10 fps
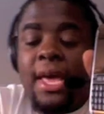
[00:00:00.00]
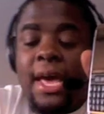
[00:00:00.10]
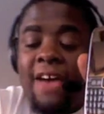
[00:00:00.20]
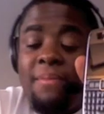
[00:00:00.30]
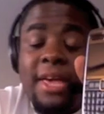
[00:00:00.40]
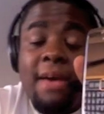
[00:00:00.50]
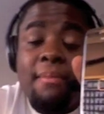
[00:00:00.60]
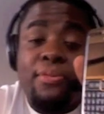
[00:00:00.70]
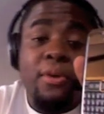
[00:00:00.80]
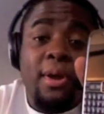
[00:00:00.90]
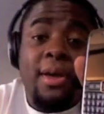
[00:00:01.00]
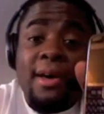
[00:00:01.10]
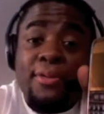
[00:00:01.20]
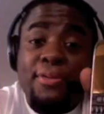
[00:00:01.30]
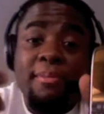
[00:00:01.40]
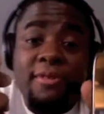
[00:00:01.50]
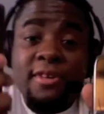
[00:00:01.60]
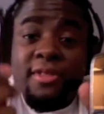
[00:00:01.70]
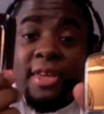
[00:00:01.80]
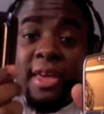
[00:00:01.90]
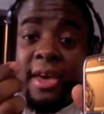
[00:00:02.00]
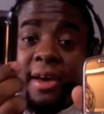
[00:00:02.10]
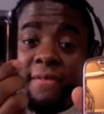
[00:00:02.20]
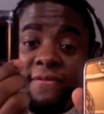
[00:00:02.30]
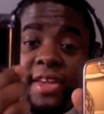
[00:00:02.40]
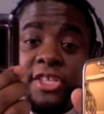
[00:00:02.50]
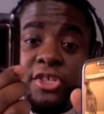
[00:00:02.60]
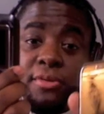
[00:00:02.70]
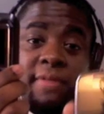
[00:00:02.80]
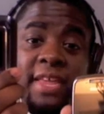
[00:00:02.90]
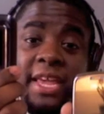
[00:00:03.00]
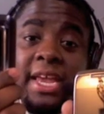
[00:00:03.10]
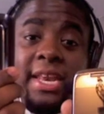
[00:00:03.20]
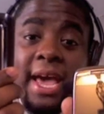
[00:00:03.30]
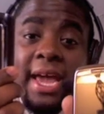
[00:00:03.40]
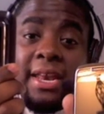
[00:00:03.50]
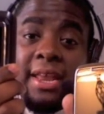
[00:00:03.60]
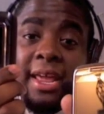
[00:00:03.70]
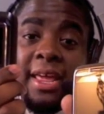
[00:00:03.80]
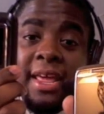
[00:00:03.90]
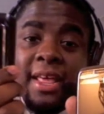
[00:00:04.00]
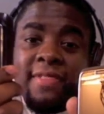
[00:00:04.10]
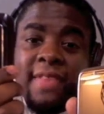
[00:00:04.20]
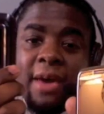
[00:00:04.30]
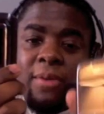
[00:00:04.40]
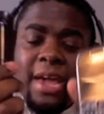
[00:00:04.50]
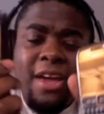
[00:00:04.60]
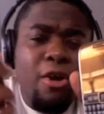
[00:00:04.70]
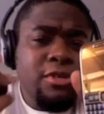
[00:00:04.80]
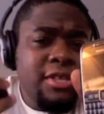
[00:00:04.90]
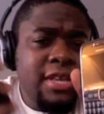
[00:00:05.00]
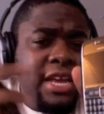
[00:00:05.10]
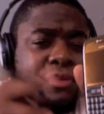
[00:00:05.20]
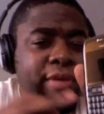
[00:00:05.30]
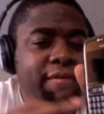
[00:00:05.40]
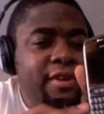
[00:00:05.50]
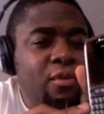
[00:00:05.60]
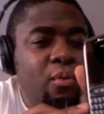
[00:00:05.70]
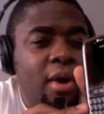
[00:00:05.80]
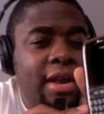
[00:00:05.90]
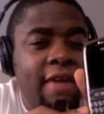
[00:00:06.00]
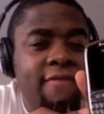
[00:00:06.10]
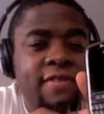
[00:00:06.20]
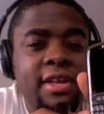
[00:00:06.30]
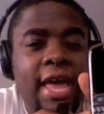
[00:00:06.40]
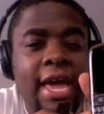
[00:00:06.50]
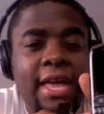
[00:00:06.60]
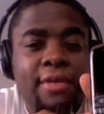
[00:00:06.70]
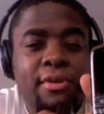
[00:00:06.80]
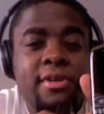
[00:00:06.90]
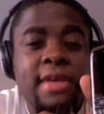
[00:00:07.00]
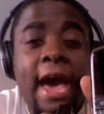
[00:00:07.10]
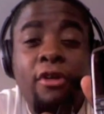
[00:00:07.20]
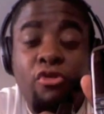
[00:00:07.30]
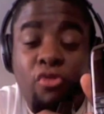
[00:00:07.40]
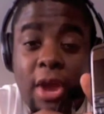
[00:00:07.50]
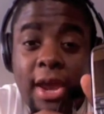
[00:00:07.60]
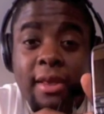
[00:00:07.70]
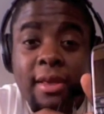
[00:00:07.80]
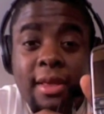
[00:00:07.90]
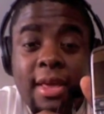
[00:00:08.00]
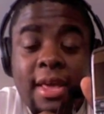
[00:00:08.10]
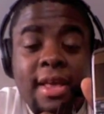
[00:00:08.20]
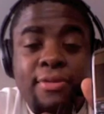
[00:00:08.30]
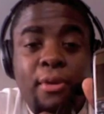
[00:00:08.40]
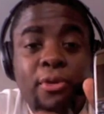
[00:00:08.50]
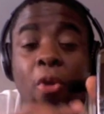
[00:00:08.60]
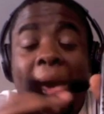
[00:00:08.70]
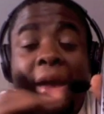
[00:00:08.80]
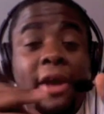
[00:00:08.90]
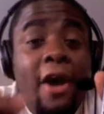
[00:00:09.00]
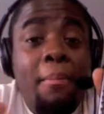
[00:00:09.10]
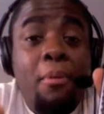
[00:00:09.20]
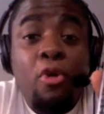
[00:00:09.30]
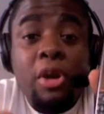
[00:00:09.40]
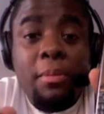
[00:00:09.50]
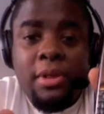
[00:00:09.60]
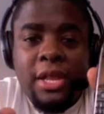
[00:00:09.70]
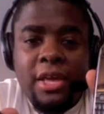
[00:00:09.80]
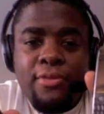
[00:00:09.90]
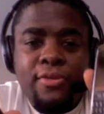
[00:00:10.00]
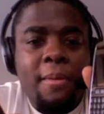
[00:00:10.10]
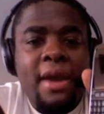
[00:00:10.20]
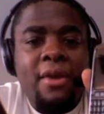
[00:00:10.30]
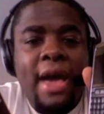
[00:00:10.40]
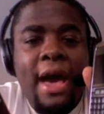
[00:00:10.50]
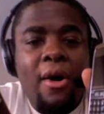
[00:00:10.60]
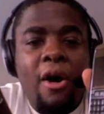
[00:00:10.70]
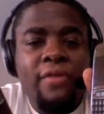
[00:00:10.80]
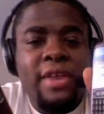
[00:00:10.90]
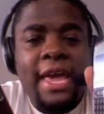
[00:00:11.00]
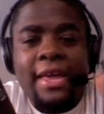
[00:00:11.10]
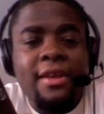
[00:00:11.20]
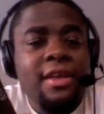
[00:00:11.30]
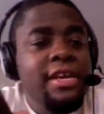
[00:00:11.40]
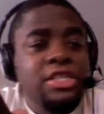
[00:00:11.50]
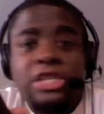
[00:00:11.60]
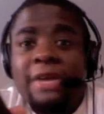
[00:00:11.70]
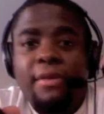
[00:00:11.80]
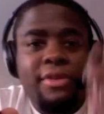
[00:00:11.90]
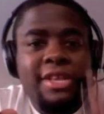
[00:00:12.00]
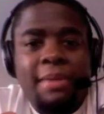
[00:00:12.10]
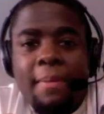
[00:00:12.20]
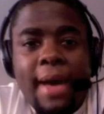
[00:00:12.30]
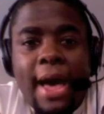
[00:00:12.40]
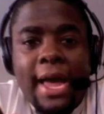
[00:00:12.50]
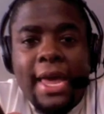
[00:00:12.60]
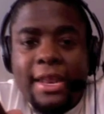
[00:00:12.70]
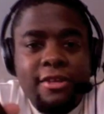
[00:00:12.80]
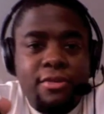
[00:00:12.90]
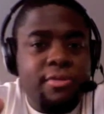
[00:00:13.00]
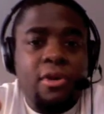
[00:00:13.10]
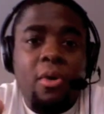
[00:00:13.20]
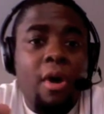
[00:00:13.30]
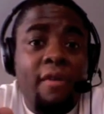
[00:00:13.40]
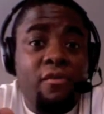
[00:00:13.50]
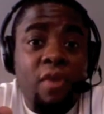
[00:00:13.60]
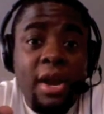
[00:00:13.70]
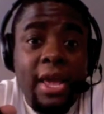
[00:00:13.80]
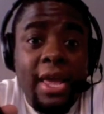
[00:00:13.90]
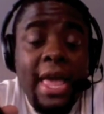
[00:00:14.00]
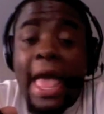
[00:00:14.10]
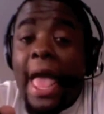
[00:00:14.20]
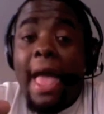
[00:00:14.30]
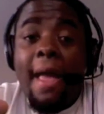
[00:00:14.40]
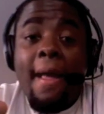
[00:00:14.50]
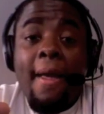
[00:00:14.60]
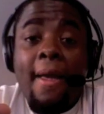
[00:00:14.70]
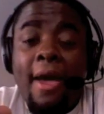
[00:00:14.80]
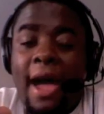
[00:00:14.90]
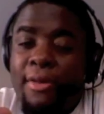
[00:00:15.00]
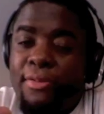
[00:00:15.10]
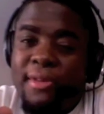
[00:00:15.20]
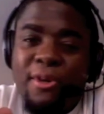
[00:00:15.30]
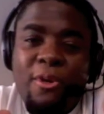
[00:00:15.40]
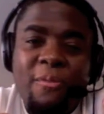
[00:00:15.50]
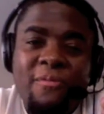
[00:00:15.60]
I've become so accustomed to the features of the E90 that when I go to the E71, I feel like it's a downgrade. So no matter how portable it is, no matter how often I can shove this into my pocket and just go off running, I still